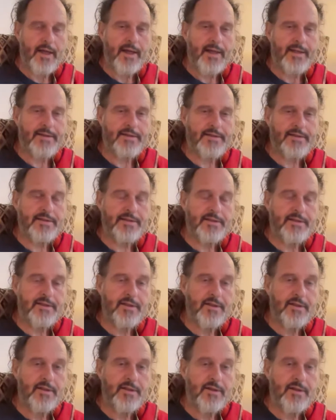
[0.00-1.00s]
and
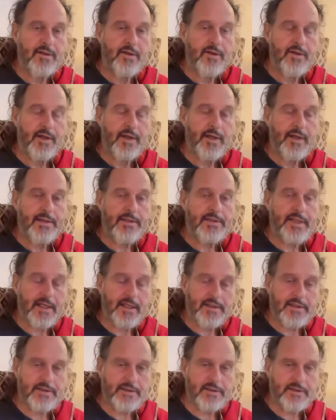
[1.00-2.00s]

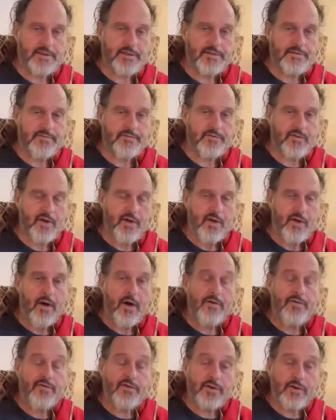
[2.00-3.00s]
intelligence,
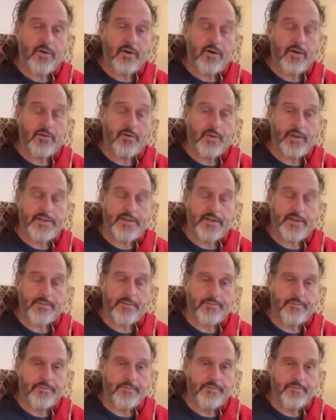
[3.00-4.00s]
often called
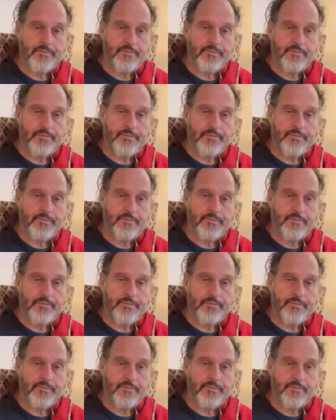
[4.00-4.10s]
wisdom.